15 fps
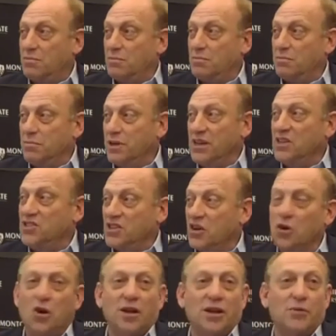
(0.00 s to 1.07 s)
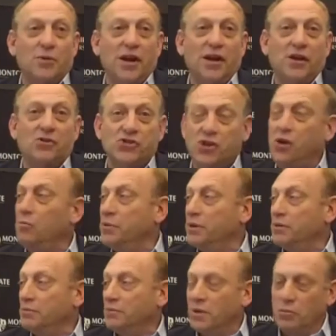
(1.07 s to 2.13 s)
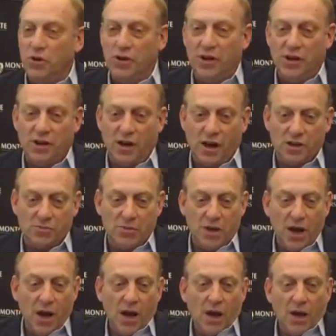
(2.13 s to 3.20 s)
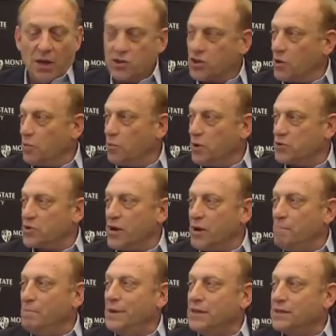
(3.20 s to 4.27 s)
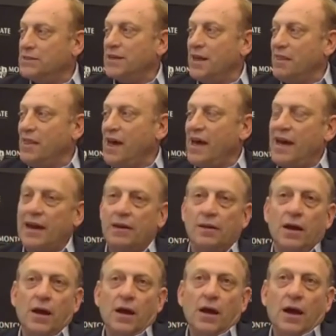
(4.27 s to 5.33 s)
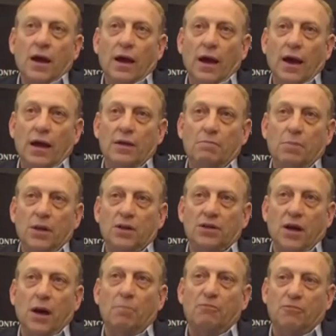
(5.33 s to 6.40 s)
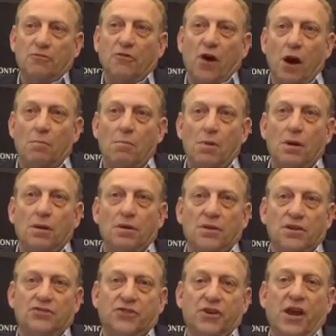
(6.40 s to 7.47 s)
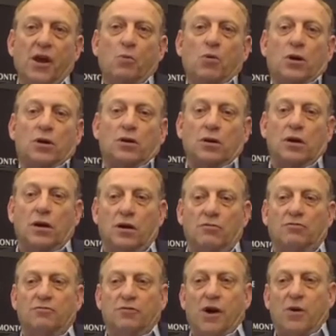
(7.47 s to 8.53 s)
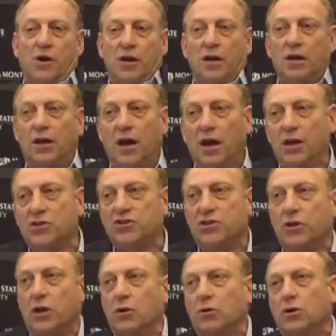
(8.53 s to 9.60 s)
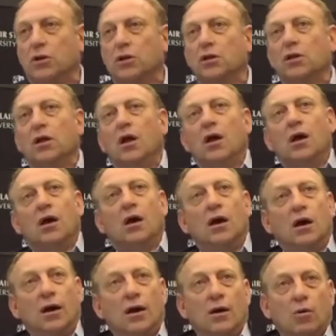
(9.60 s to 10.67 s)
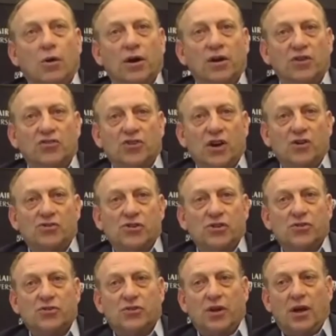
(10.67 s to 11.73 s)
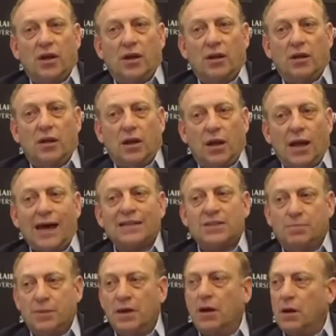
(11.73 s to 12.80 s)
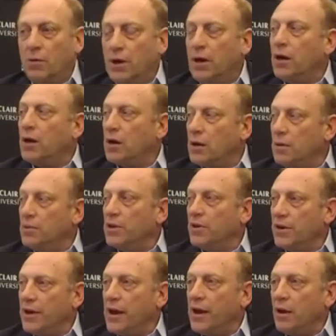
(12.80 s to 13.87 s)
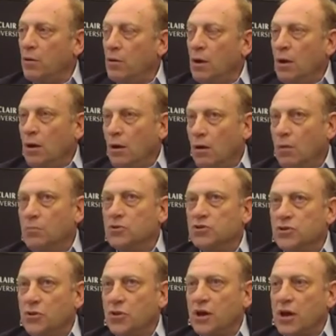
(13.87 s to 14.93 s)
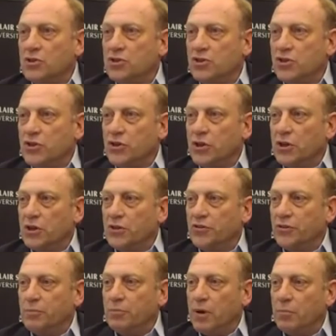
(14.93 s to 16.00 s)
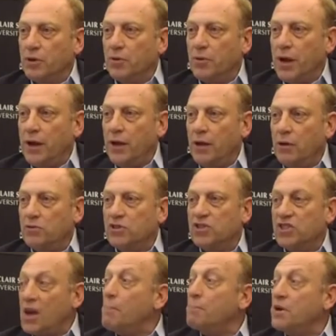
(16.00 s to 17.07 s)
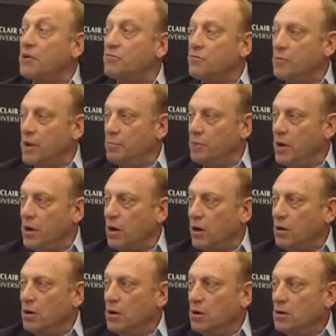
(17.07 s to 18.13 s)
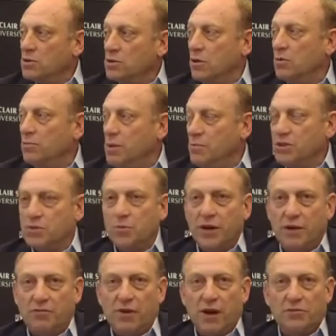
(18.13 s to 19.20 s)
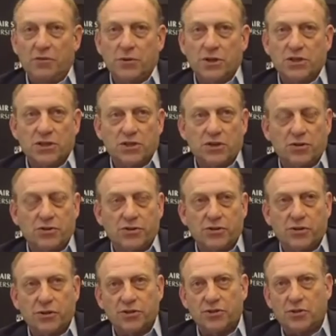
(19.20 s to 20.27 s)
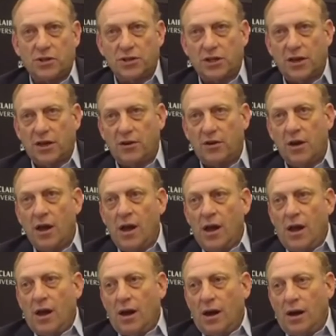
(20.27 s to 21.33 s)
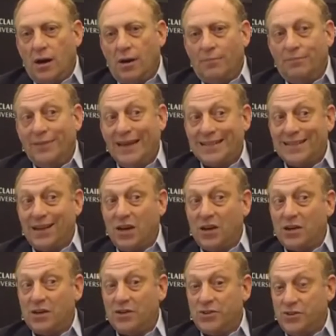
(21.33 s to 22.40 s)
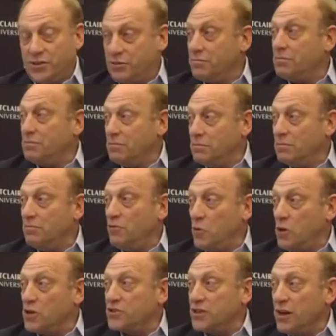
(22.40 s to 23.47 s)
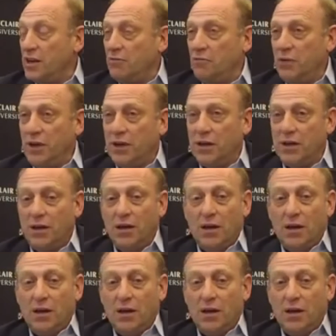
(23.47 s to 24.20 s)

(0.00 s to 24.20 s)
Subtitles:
what is a call-in radio show, but community engagement. So we're trying to build on that and build up from this network of very engaged local organizations, and a lot's been going on. I mean, there are now almost 2,000 journalists in public radio separate from NPR, so maybe 2,500, 2,600 journalists altogether. That's a large force, and if we can